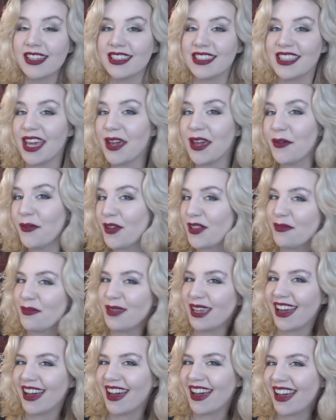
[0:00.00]
Say it with
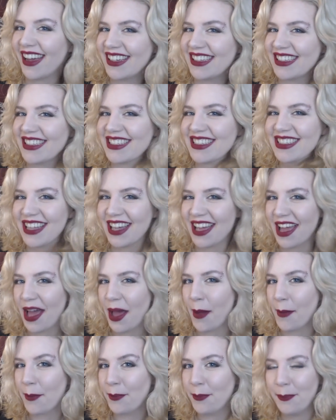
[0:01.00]
me, guys.
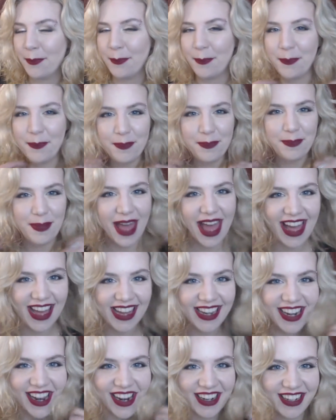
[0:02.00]

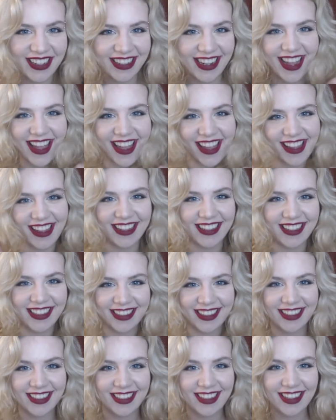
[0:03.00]
Bad hair day.
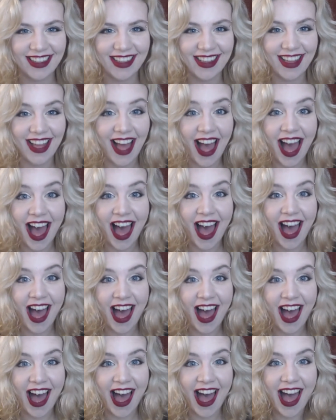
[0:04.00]

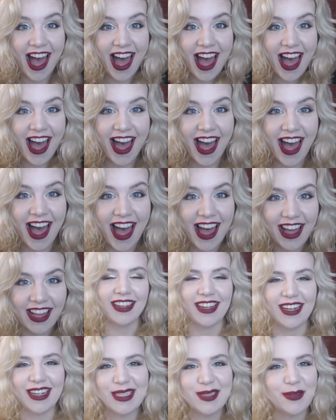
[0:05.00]

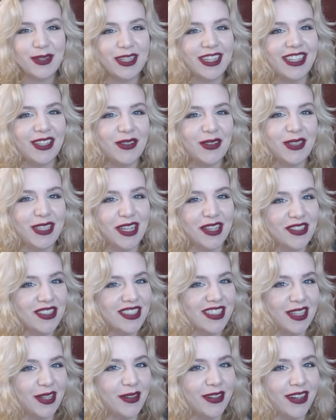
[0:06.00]
You guys want to know another
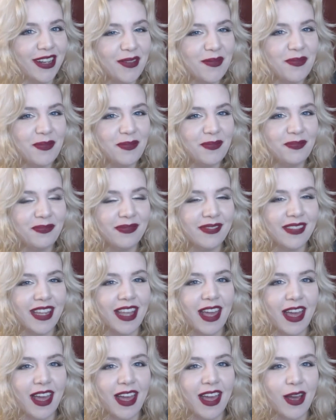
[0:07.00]
secret?
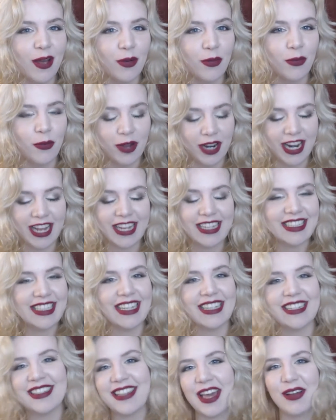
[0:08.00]
When I
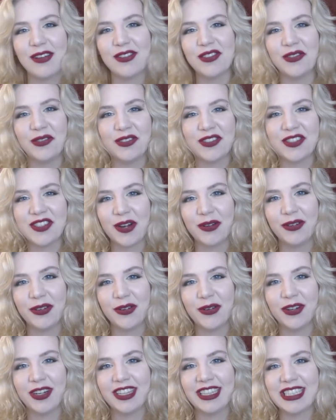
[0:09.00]
sat down to start
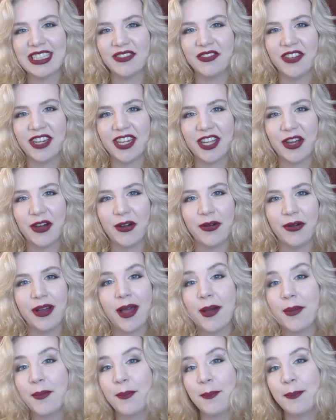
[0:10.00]
recording this video,
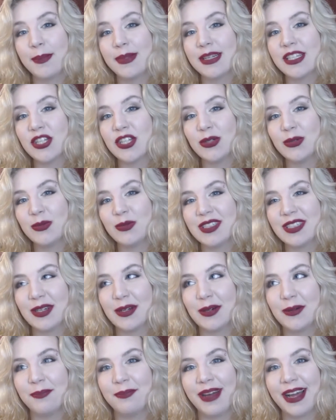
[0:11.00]
my shirt was
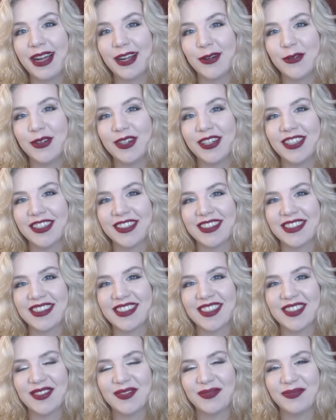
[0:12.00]
on backwards.